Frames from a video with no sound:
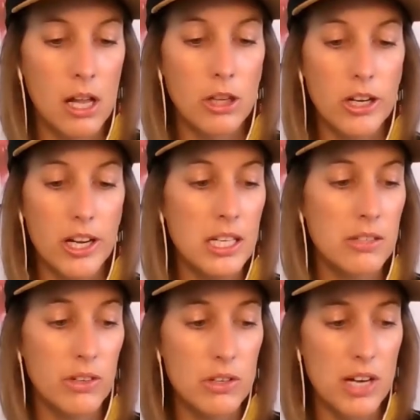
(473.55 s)
Learner
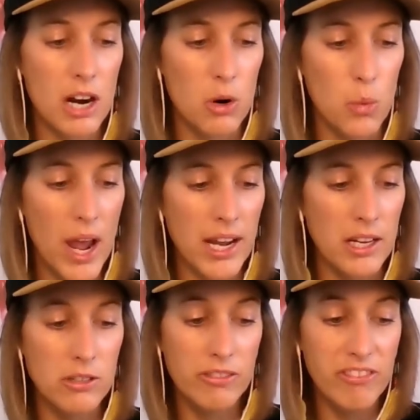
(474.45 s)
interviews are a way
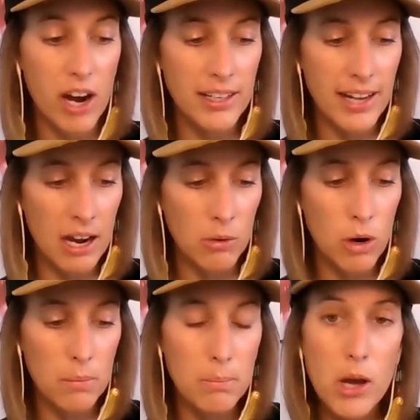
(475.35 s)
to find out
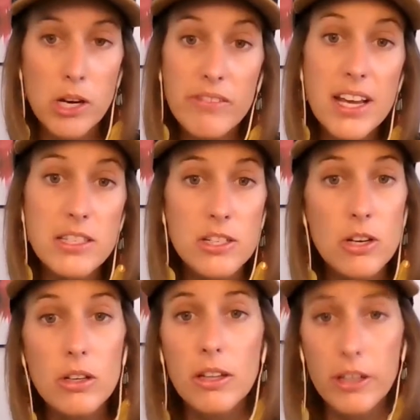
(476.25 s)
what motivates
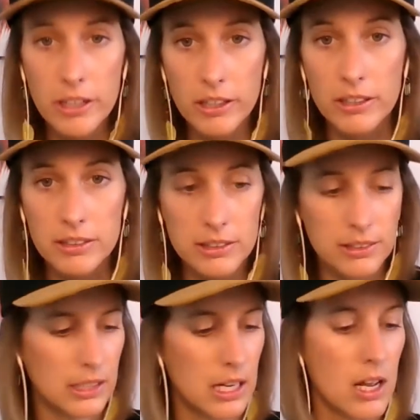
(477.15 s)
your learners.
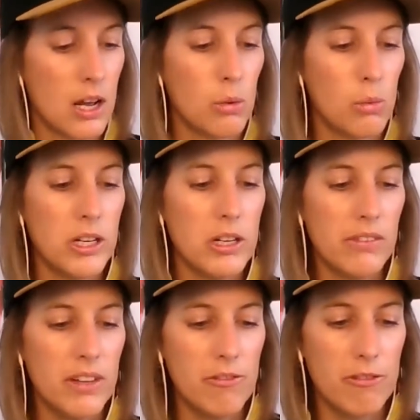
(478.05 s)
When you have
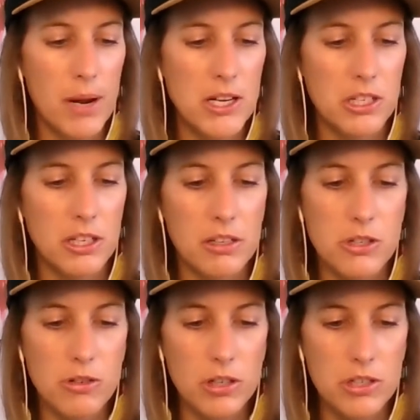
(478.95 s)
the information, you can
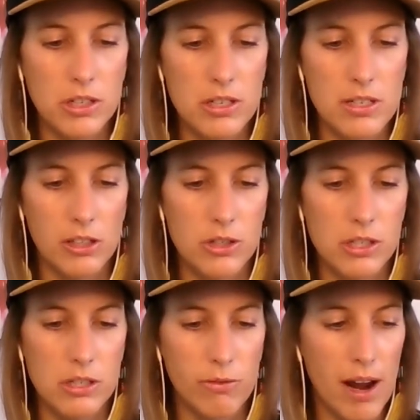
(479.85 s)
structure your
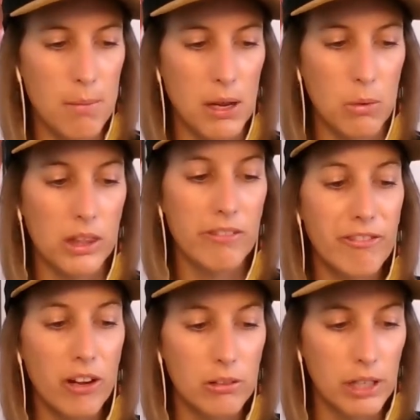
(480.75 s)
solutions framing with
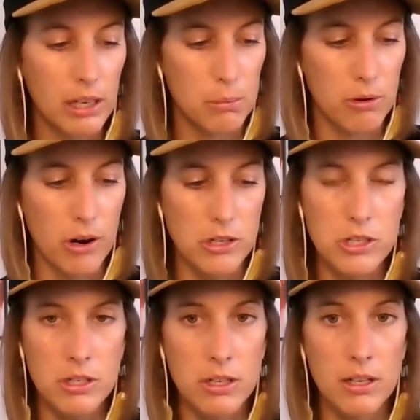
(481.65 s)
following
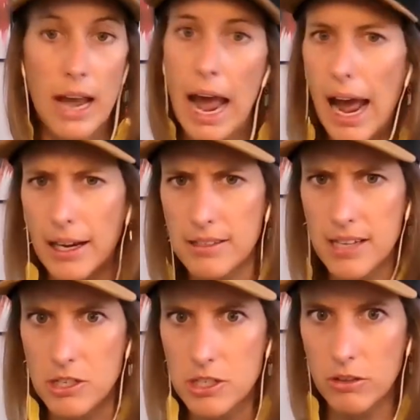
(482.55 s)
approach. An
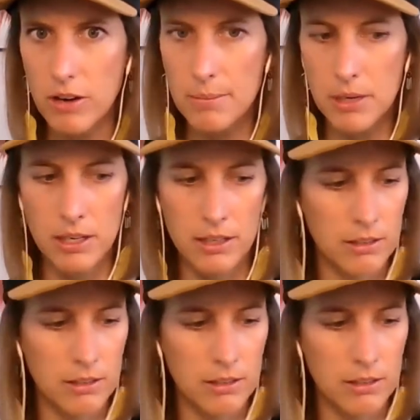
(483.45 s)
attention grabber.